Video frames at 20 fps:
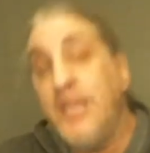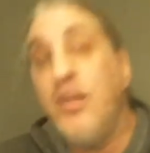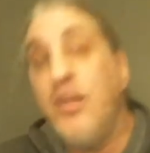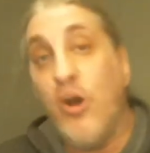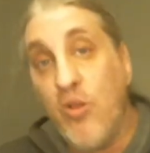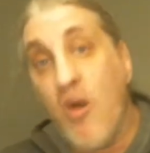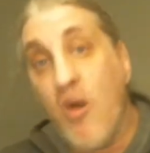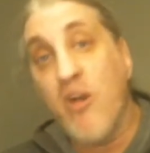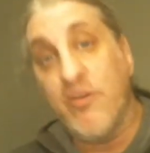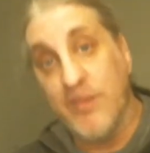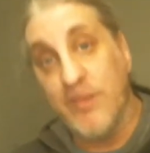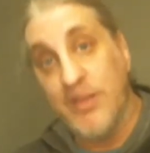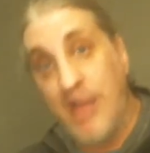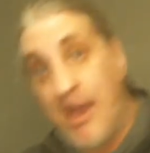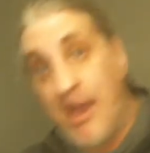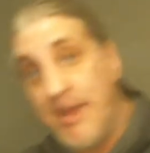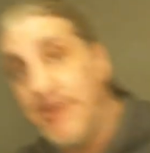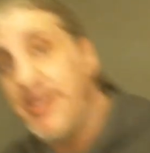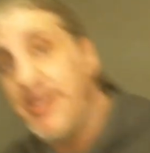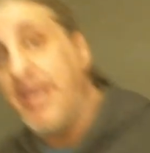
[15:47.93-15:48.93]
no longer
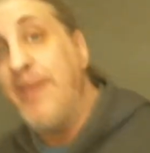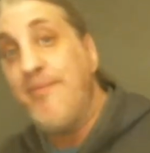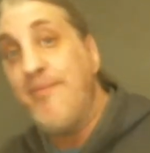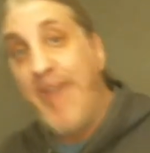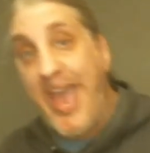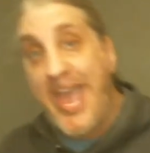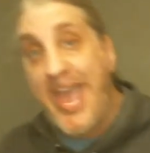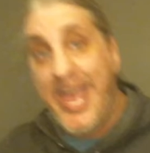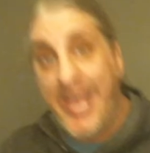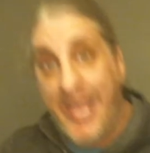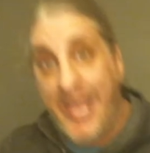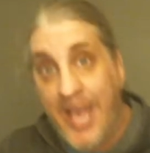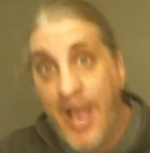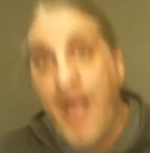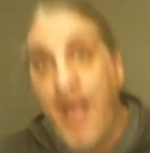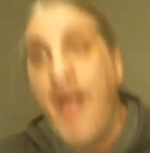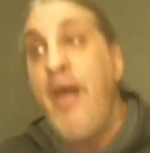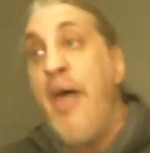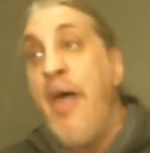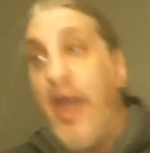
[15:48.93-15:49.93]
rely on getting paid
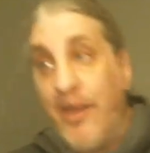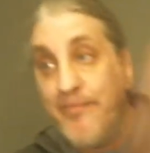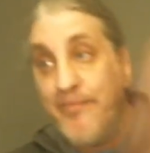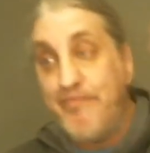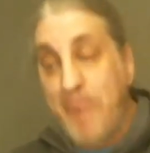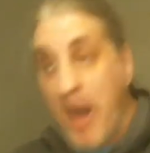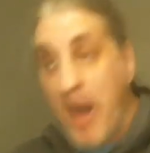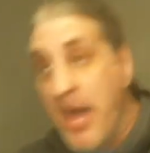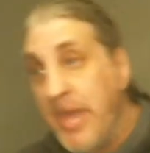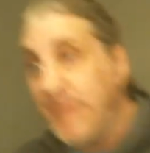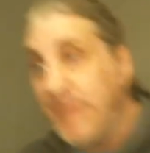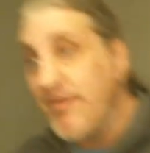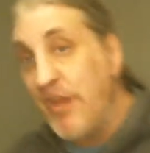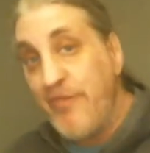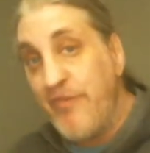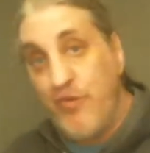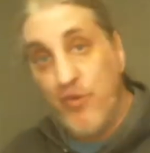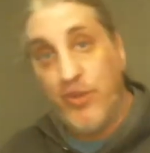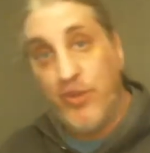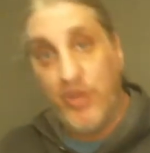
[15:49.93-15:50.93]
and buying my
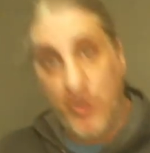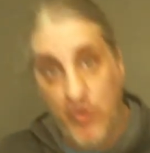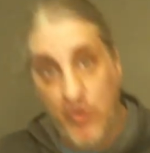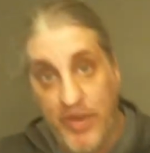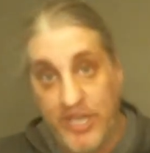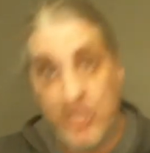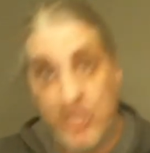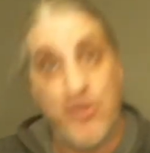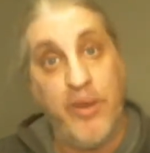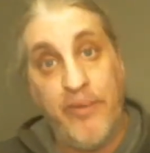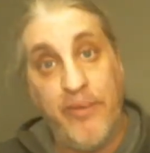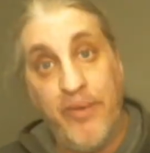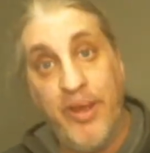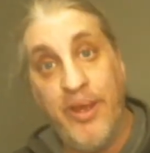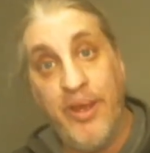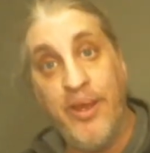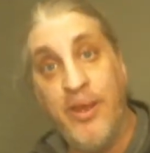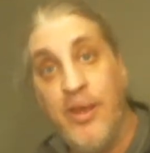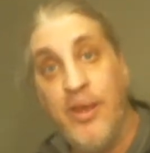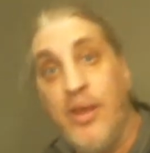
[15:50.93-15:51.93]
food at the Quick Trip.
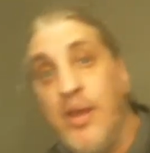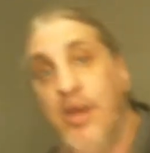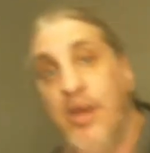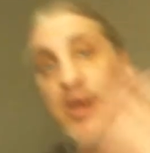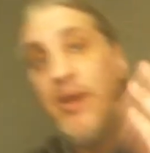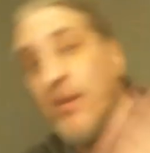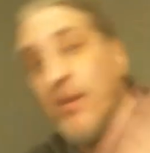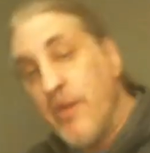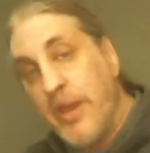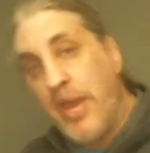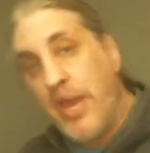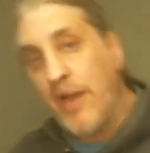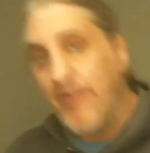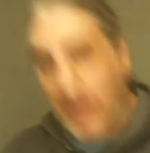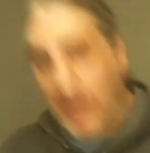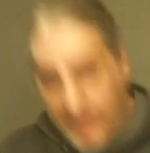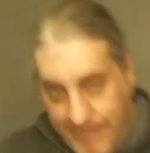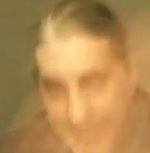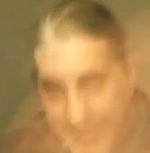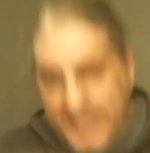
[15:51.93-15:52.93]
Right?
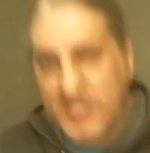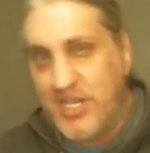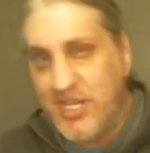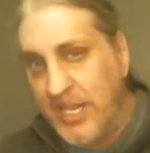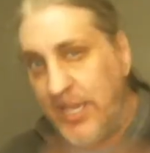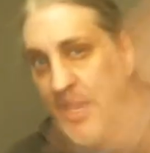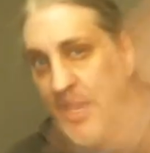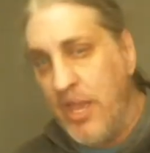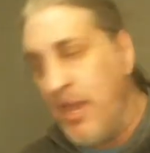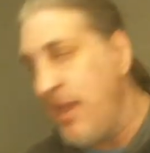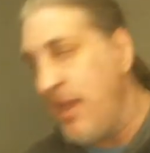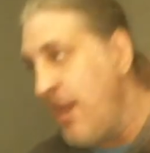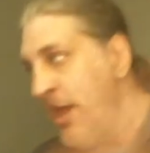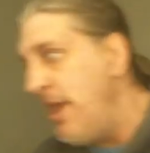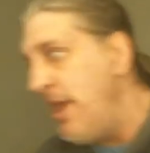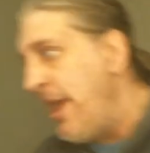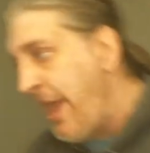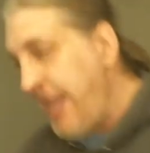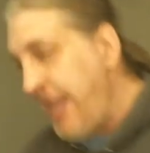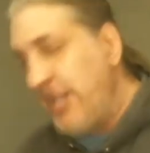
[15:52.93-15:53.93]
I'm mixing
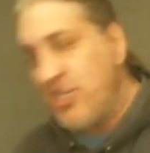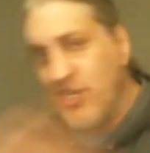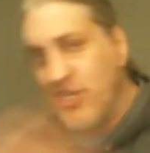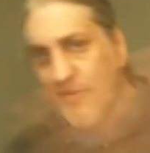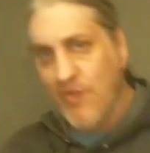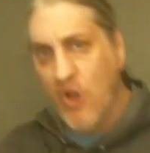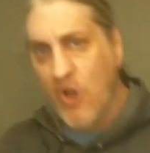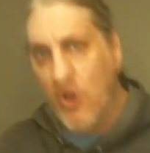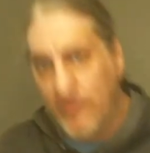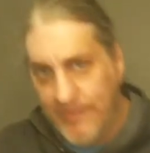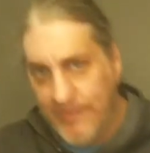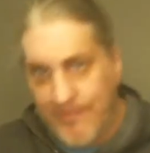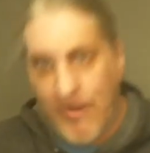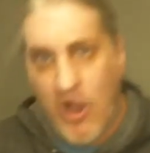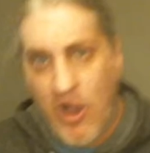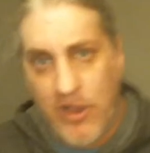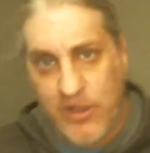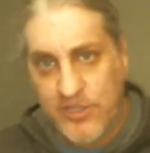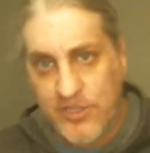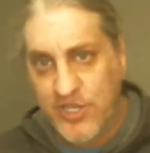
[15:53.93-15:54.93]
ancient Rome and
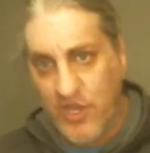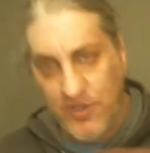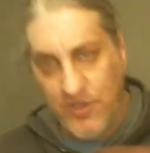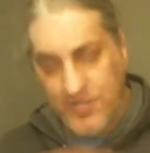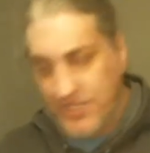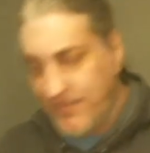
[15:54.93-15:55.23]
modern Tulsa,